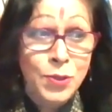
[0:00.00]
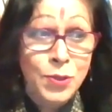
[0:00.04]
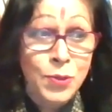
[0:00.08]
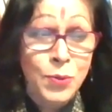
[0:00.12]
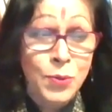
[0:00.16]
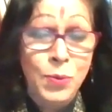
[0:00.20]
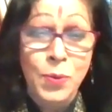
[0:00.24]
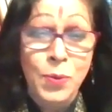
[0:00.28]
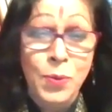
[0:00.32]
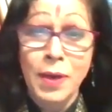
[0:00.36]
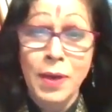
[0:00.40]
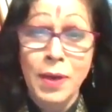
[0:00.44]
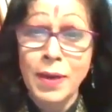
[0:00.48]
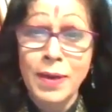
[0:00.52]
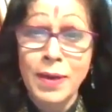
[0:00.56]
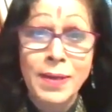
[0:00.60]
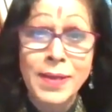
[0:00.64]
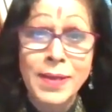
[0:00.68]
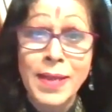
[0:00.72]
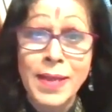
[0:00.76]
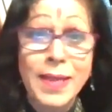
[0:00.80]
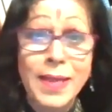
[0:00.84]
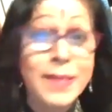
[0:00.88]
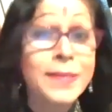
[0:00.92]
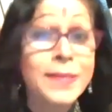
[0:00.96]
to
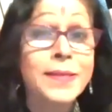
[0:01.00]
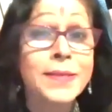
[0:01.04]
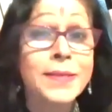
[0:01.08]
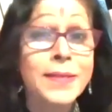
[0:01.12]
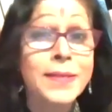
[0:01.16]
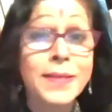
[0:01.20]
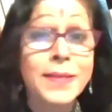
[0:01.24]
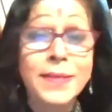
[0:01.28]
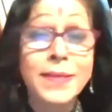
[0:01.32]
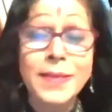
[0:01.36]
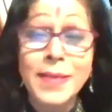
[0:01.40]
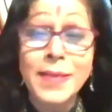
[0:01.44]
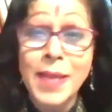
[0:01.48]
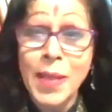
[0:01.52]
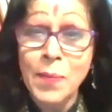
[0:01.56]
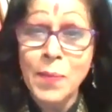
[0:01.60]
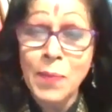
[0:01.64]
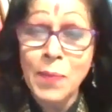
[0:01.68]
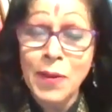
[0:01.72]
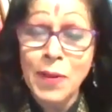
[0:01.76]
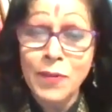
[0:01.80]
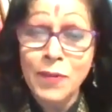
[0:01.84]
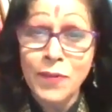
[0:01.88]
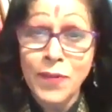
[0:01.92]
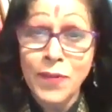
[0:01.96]
earn instant
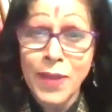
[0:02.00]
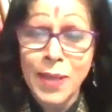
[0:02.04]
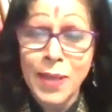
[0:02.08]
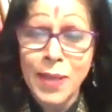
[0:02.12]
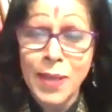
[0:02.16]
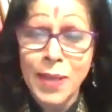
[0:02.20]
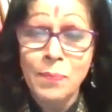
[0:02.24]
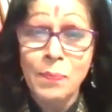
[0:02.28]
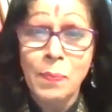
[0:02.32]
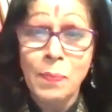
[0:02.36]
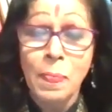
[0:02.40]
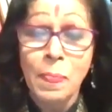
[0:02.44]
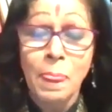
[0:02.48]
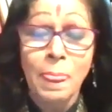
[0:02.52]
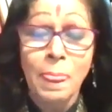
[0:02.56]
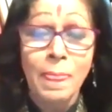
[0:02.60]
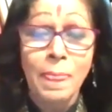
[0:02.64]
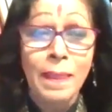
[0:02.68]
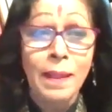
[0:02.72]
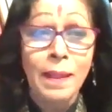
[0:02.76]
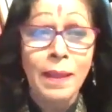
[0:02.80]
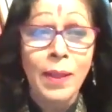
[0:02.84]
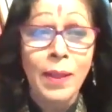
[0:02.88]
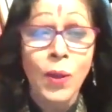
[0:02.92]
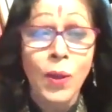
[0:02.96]
name and fame?
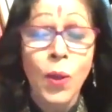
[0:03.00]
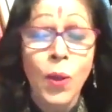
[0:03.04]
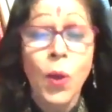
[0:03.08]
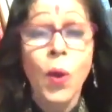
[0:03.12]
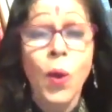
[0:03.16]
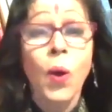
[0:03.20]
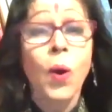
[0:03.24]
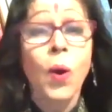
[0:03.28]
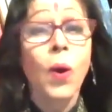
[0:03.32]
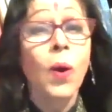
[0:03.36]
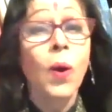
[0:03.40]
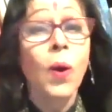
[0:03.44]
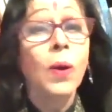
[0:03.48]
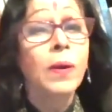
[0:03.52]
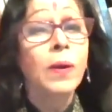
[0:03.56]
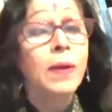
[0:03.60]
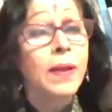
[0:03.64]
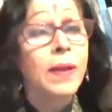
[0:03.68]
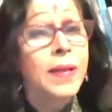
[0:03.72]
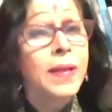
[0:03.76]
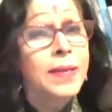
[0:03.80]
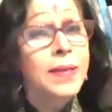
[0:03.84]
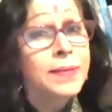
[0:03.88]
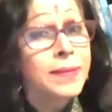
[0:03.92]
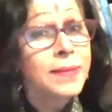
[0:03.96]

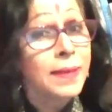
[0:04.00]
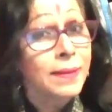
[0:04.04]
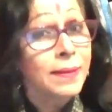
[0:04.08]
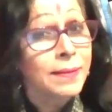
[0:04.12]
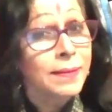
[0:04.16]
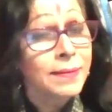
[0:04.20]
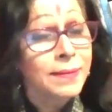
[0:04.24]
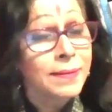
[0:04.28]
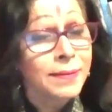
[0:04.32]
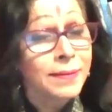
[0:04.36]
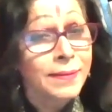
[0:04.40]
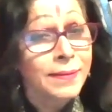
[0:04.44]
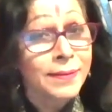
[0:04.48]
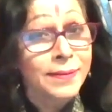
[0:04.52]
Or is it